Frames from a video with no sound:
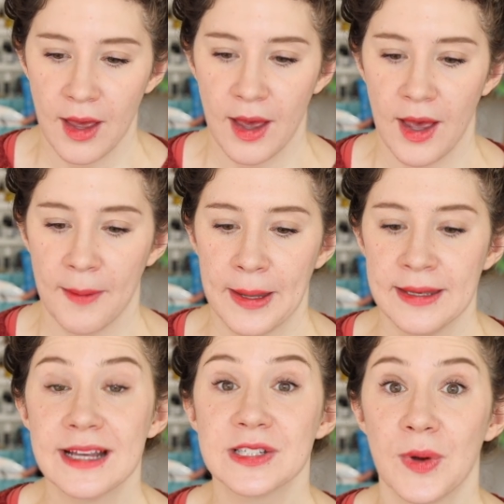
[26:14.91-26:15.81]
Um,
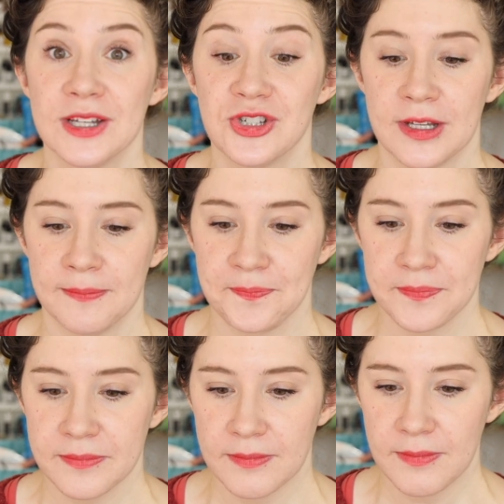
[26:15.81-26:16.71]
next question.
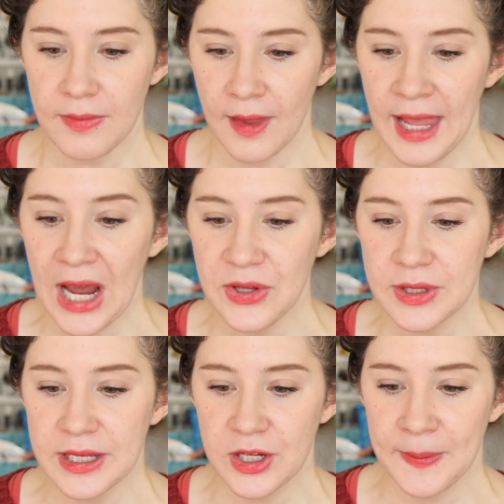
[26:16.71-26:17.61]
How do you
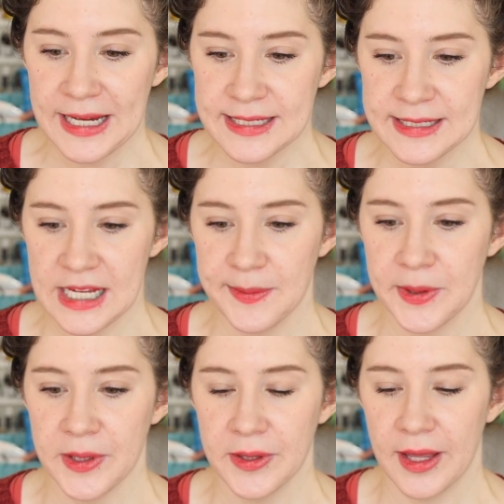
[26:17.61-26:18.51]
clean your painting
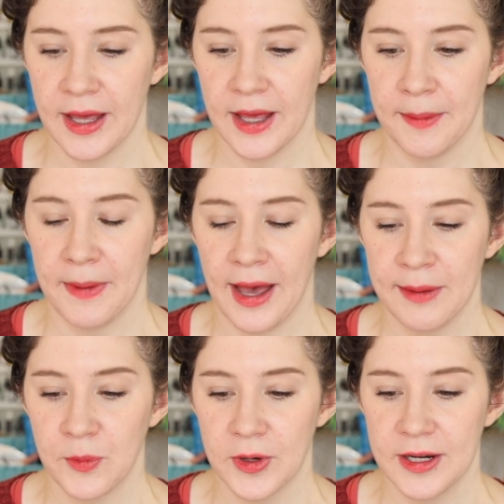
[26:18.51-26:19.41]
table? Um,
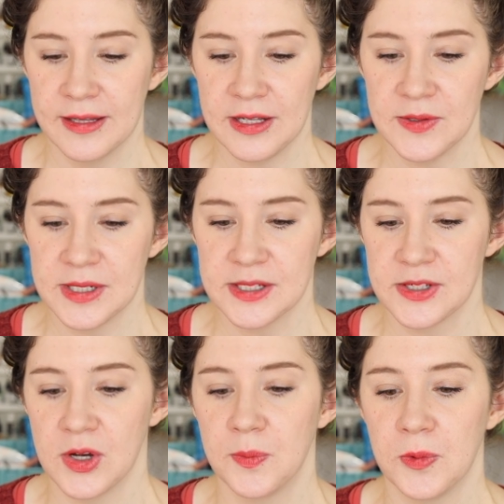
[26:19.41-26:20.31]
I'm worried that using
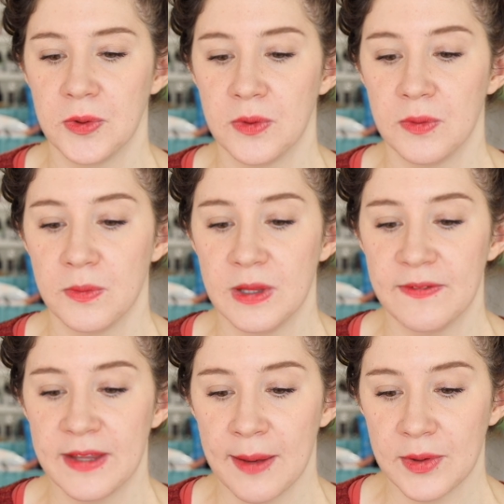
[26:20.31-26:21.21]
soap will
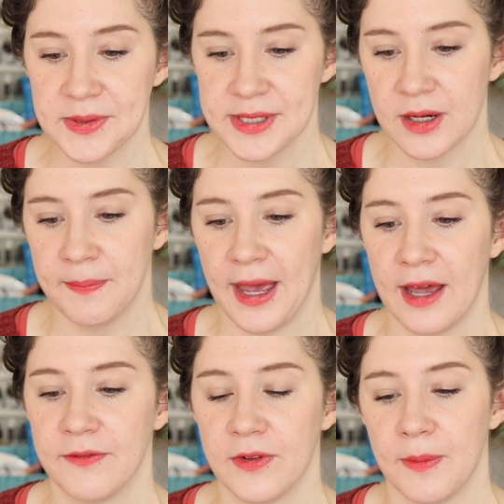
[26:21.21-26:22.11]
leave chemicals that are
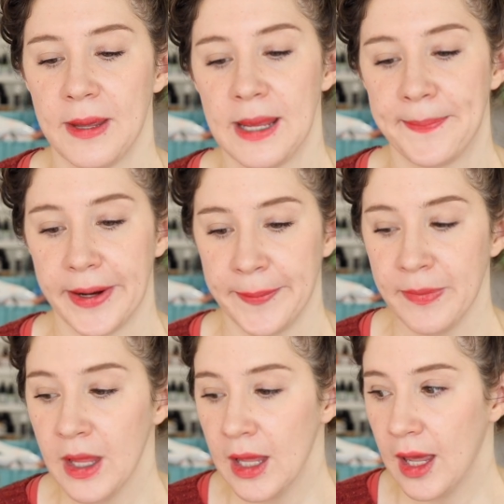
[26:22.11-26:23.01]
bad for the paper.
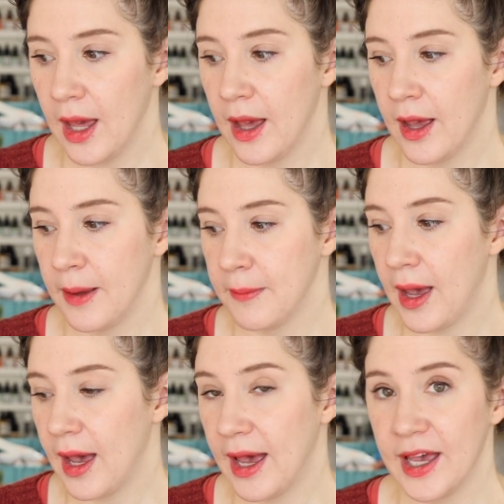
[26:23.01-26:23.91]
Um,
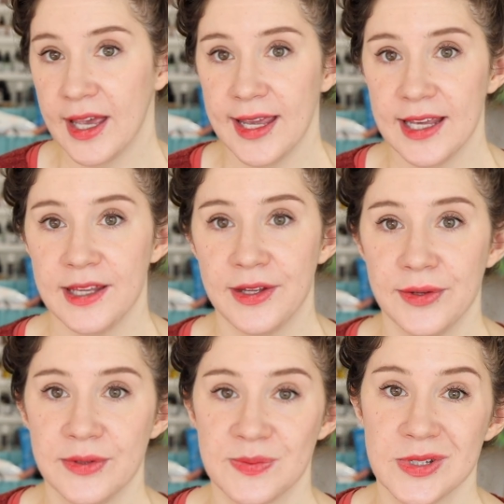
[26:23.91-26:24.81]
I
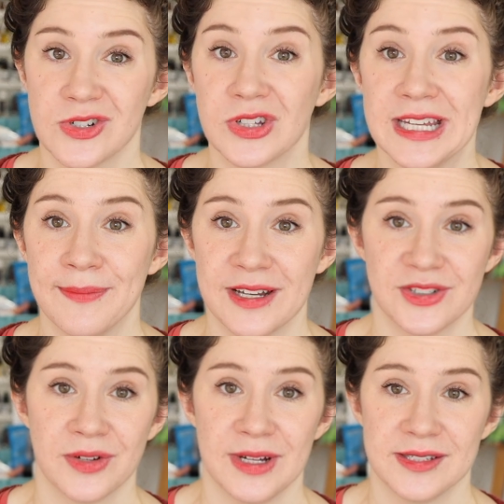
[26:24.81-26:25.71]
use Mister Clean
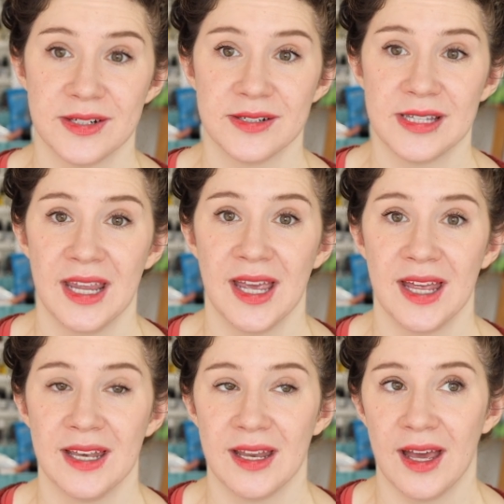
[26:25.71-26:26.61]
Magic Erasers,
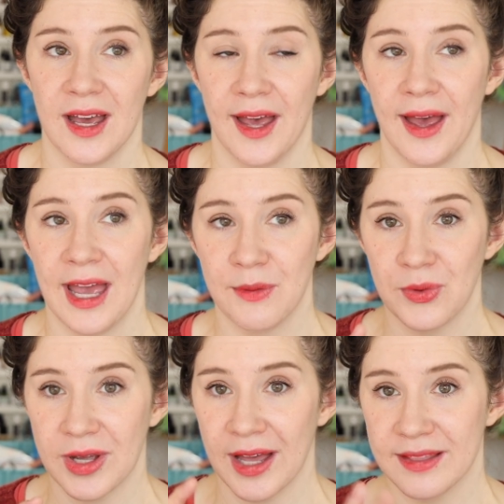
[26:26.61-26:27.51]
and uh, I
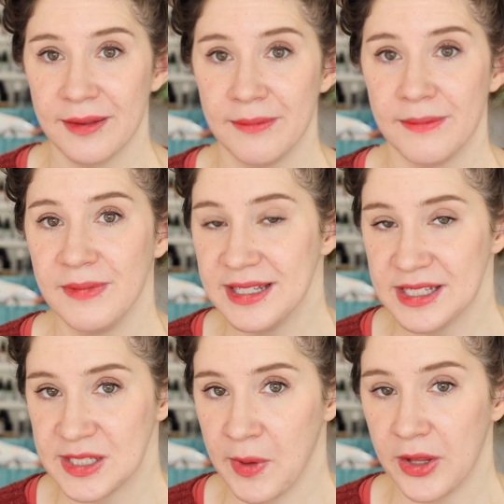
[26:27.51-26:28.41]
will cut them
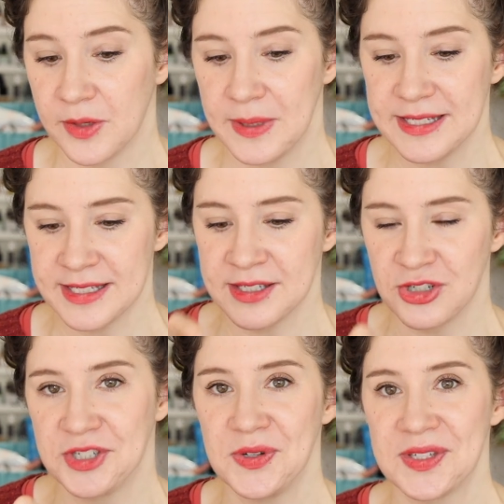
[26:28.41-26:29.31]
into smaller pieces and
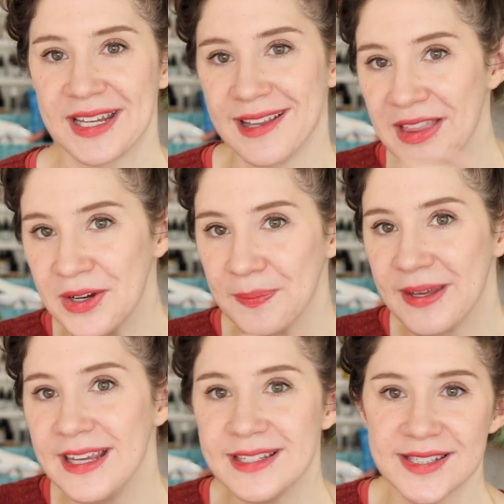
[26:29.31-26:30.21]
just use like a little
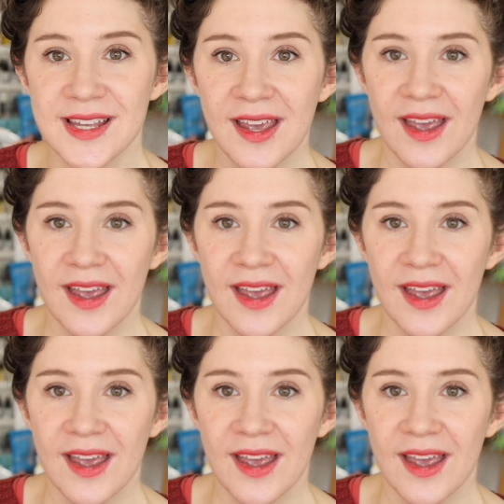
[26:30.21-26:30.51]
piece